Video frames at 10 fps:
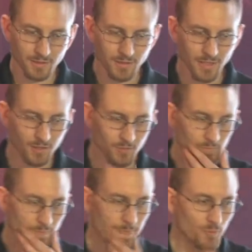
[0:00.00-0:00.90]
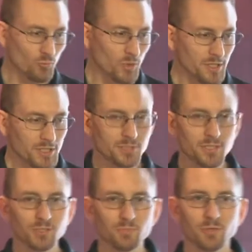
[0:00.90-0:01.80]
Now, what is
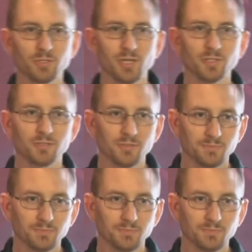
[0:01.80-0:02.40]
a smoke test?